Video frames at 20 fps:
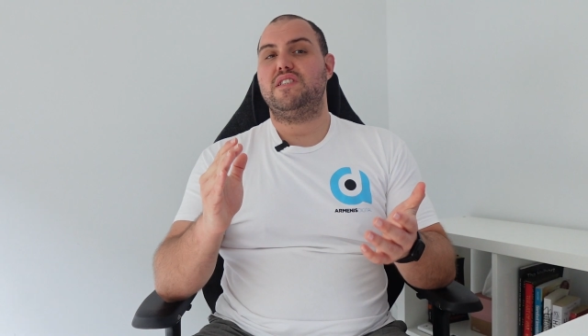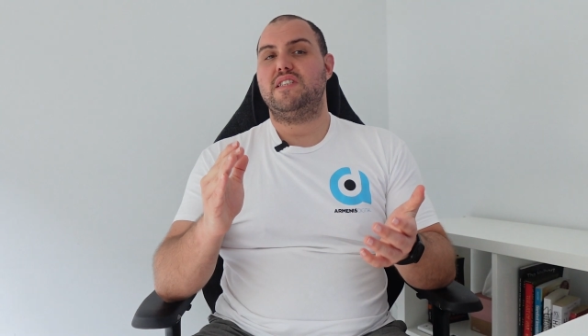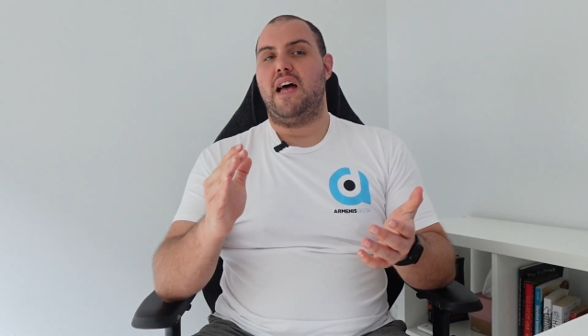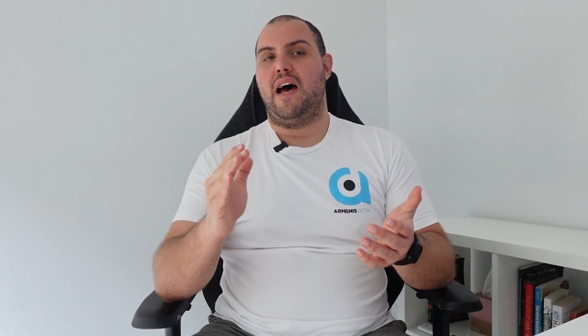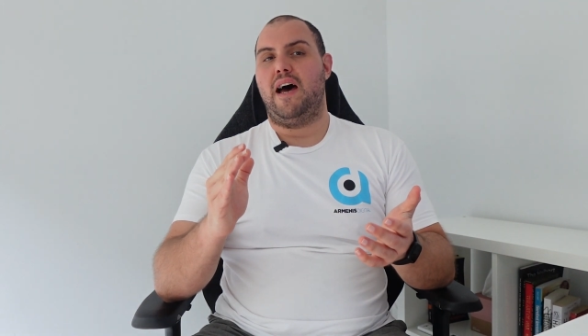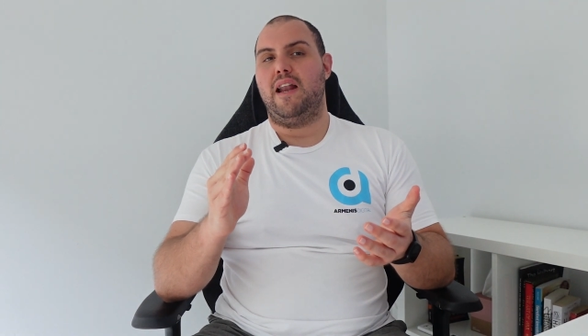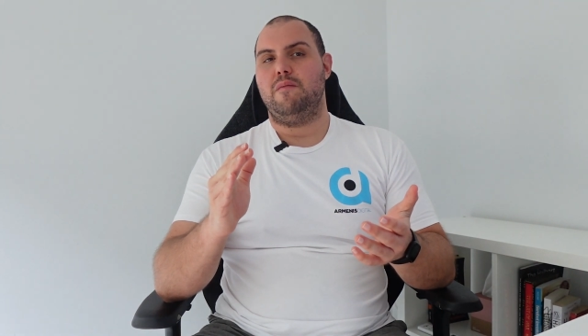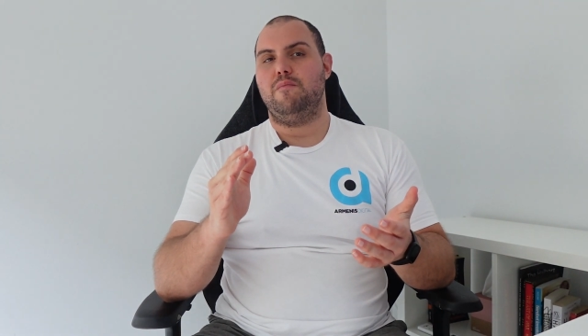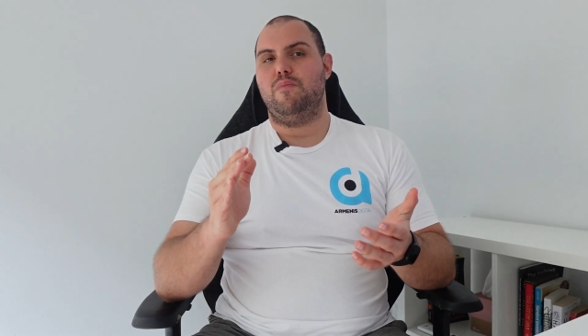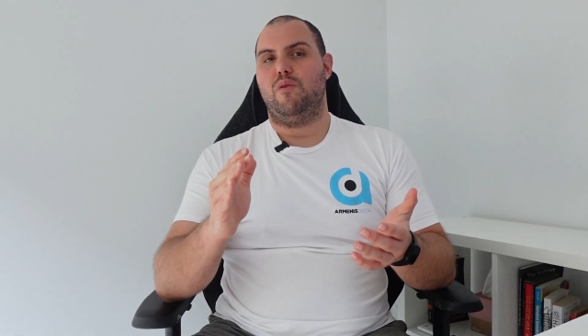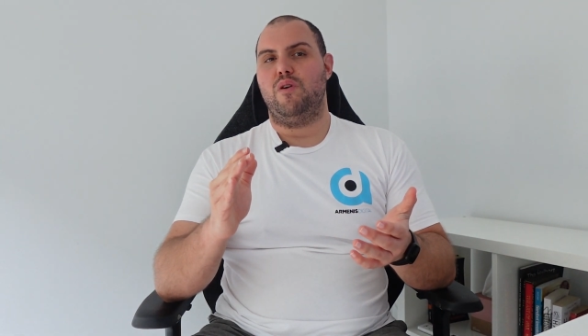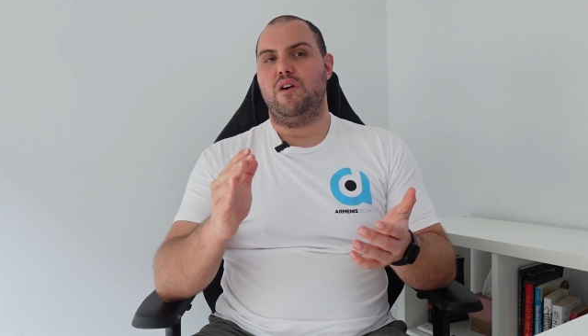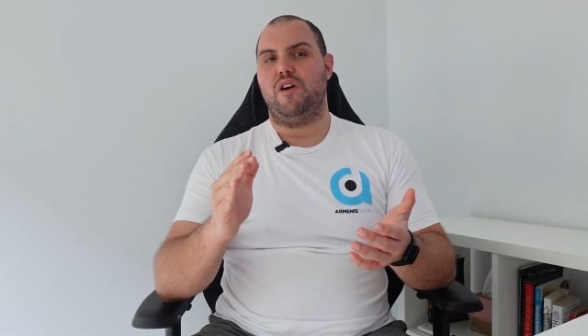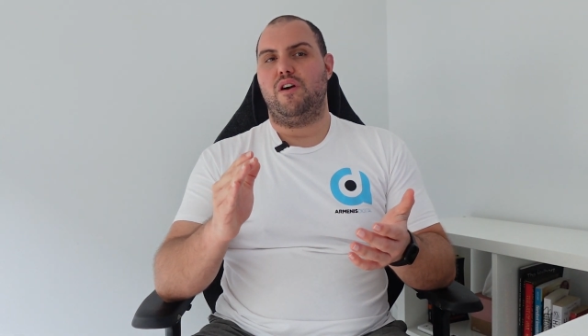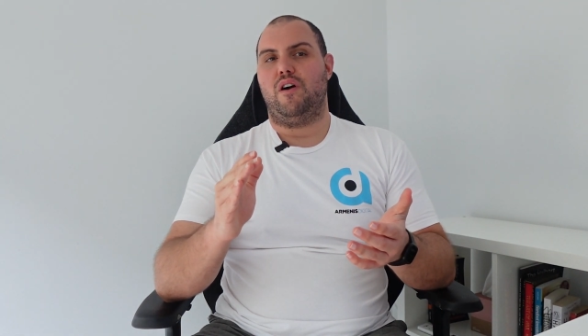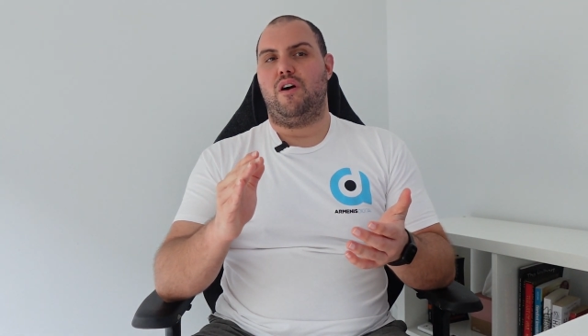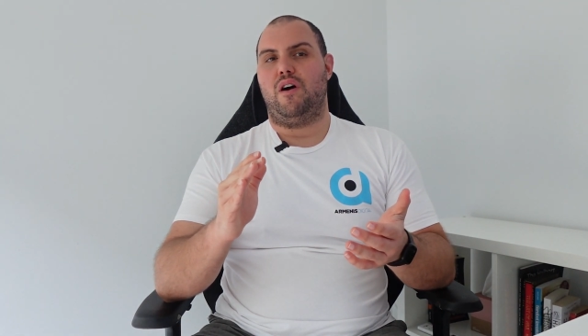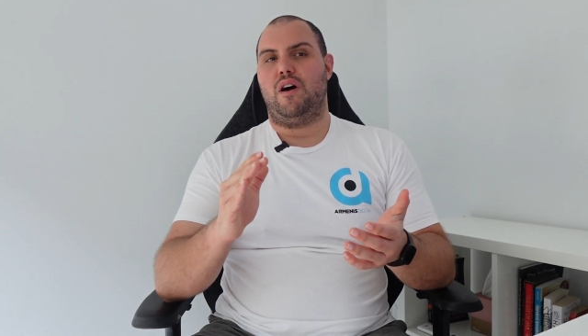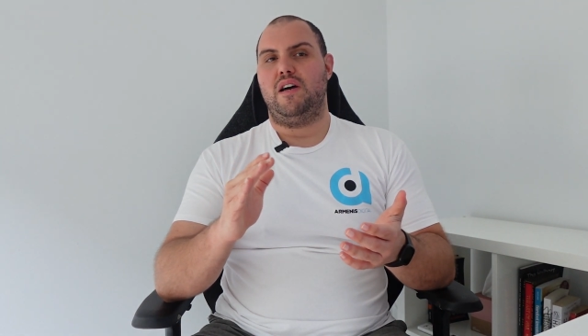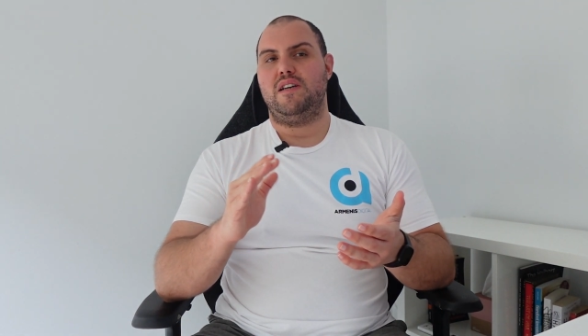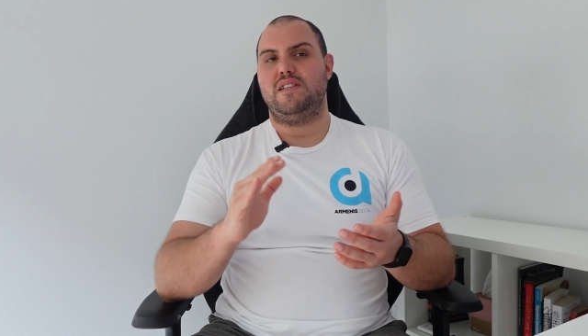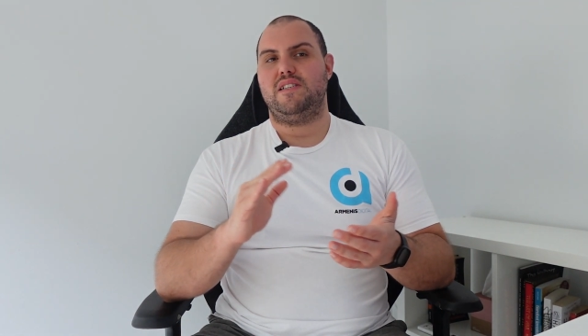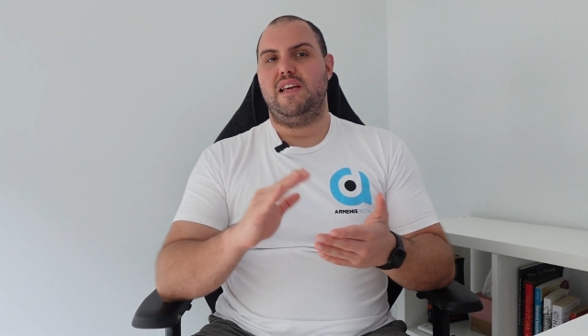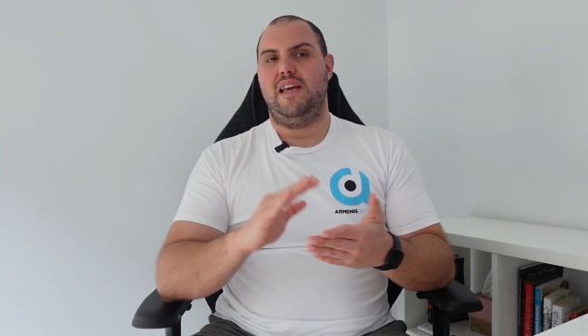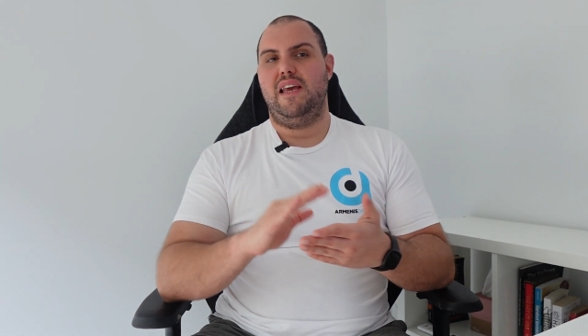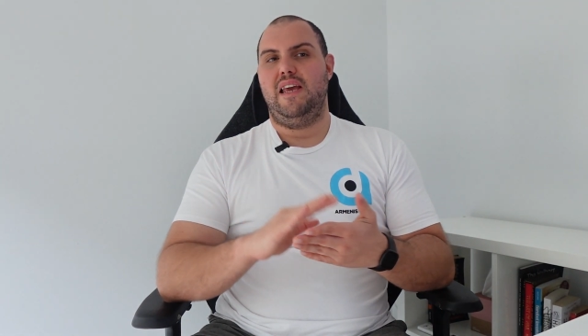starting point, guys,